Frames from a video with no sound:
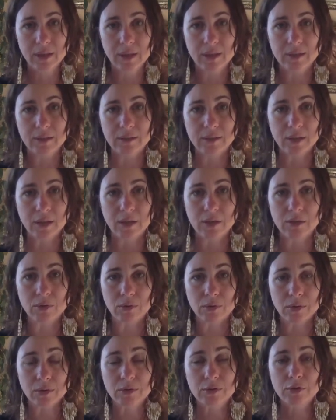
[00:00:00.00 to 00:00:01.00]
is that you're
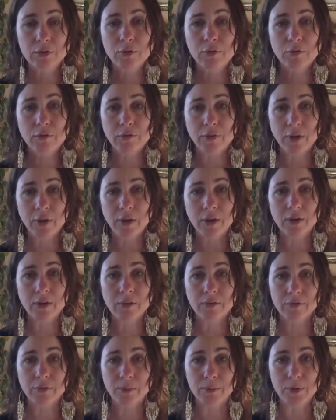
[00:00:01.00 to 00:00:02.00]
a little too
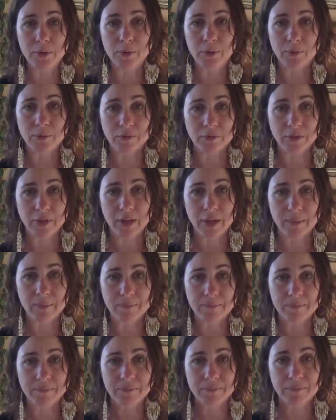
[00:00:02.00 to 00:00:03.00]
far from your own flame.
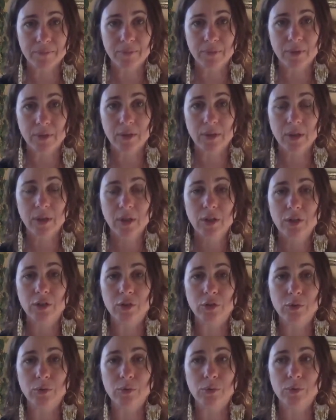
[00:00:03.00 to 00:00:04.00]

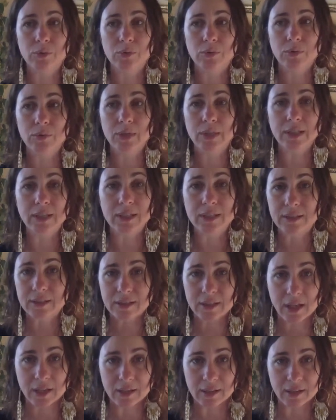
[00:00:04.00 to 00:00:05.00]
It needs
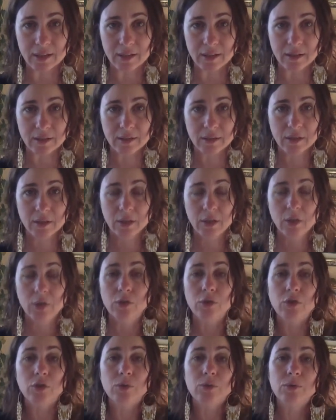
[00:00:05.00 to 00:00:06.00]
tending.
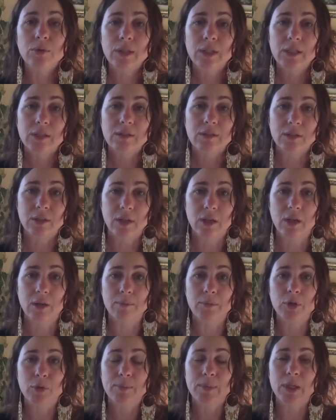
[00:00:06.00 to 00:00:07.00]
You need to
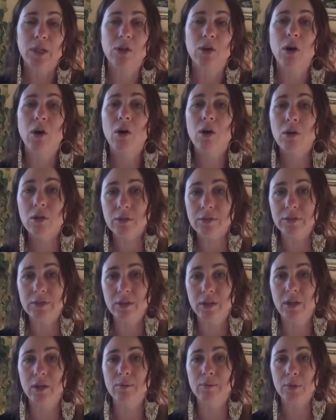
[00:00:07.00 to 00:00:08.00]
come, you're being called
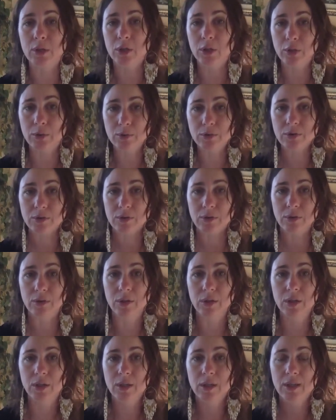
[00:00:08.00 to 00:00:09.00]
to come closer
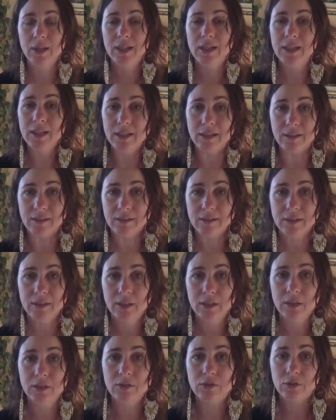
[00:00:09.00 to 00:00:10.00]
in
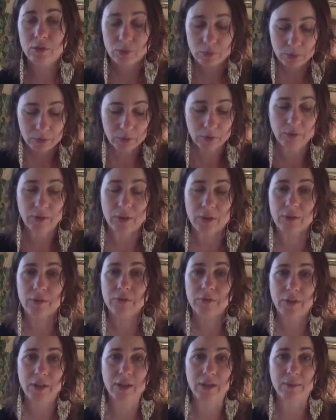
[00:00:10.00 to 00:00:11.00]
to your inner
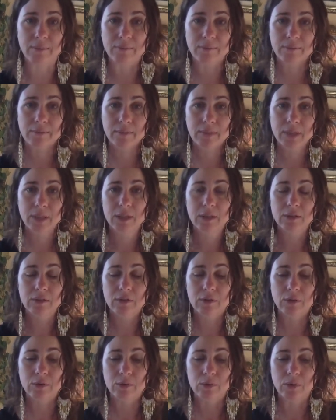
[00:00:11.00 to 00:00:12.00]
flame,
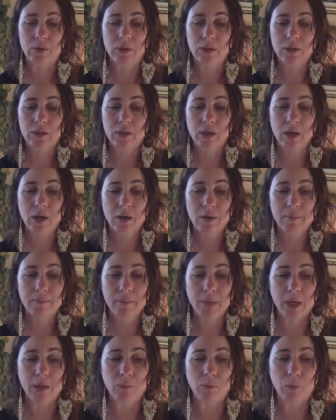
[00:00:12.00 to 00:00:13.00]
to
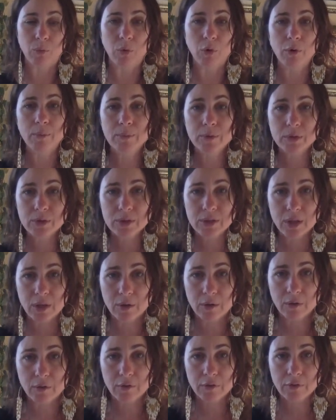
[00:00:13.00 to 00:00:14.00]
come and warm
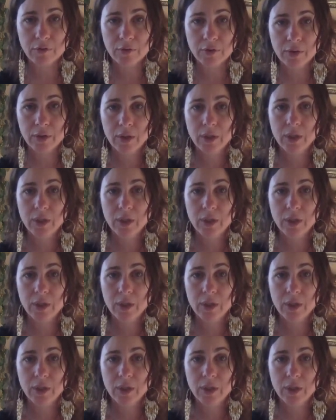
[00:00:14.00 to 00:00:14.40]
yourself